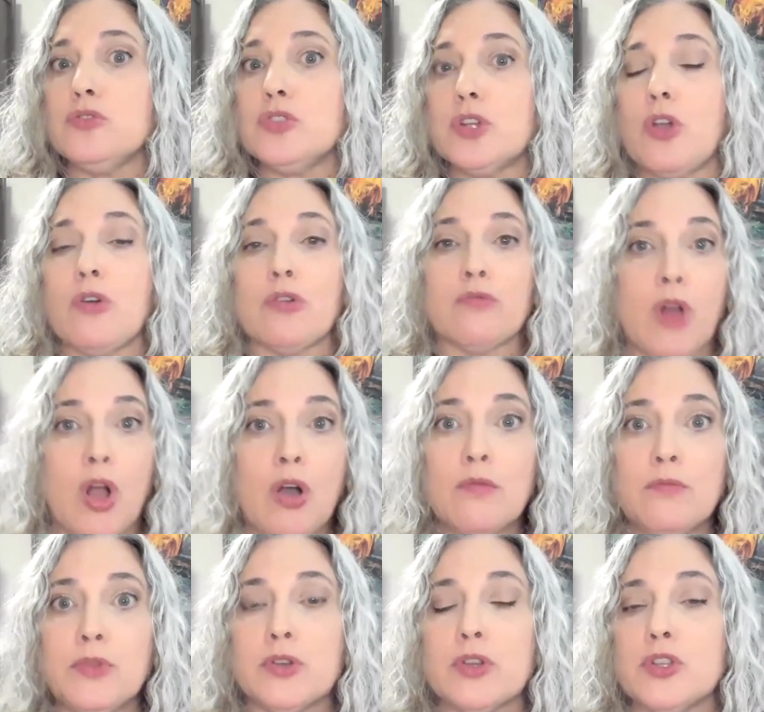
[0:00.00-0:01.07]
to go to
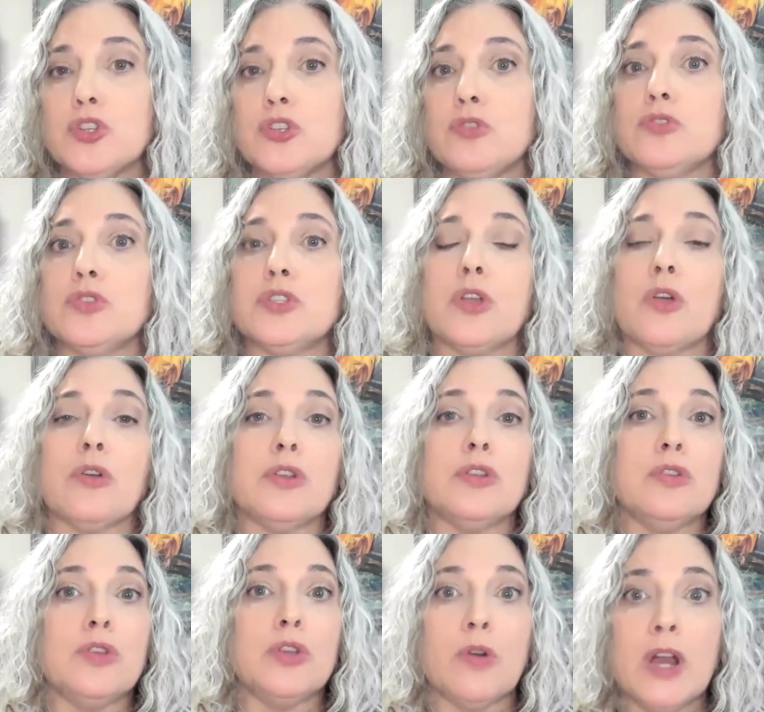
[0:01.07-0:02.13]
Rome, you can choose to go to
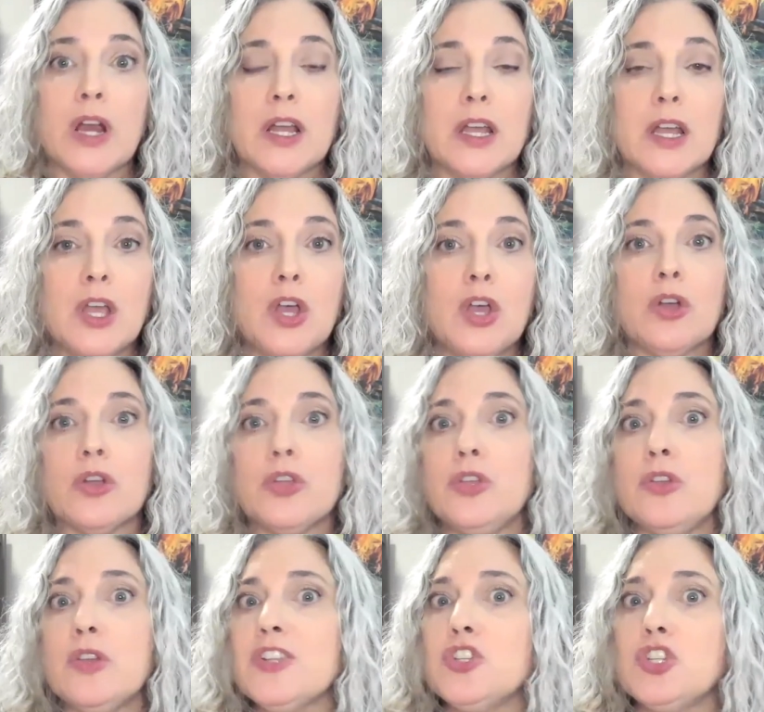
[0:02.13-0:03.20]
New York, or you
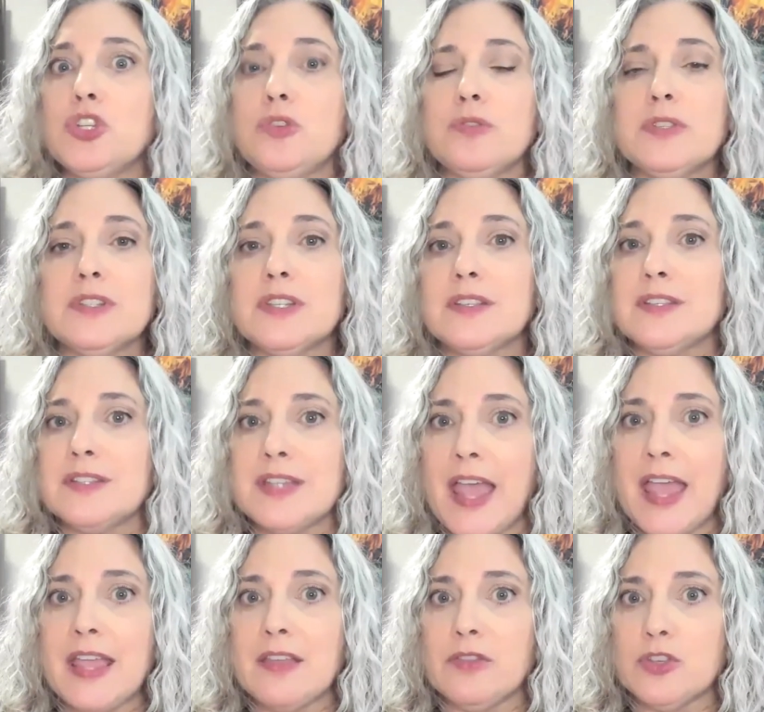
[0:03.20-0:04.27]
can choose to
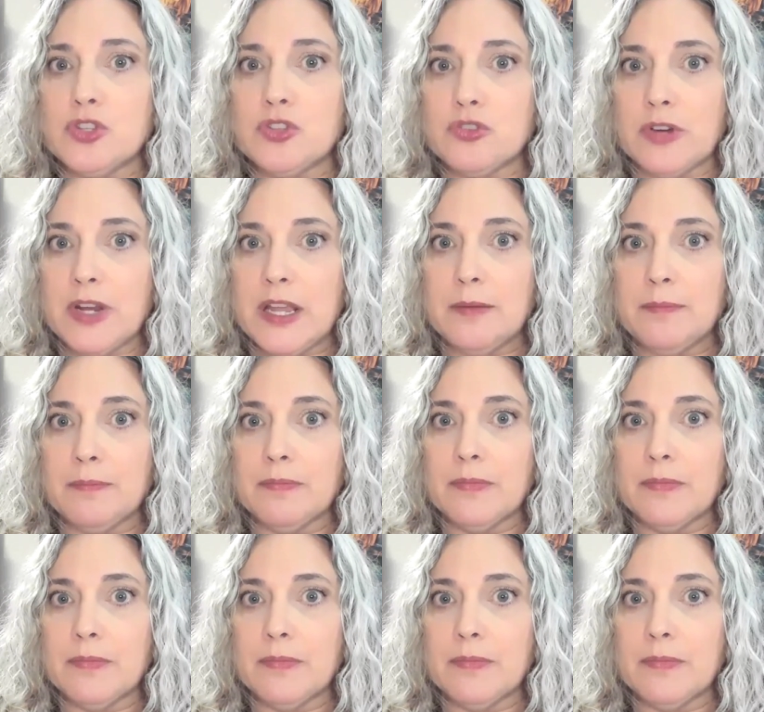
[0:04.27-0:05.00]
stay in the stream.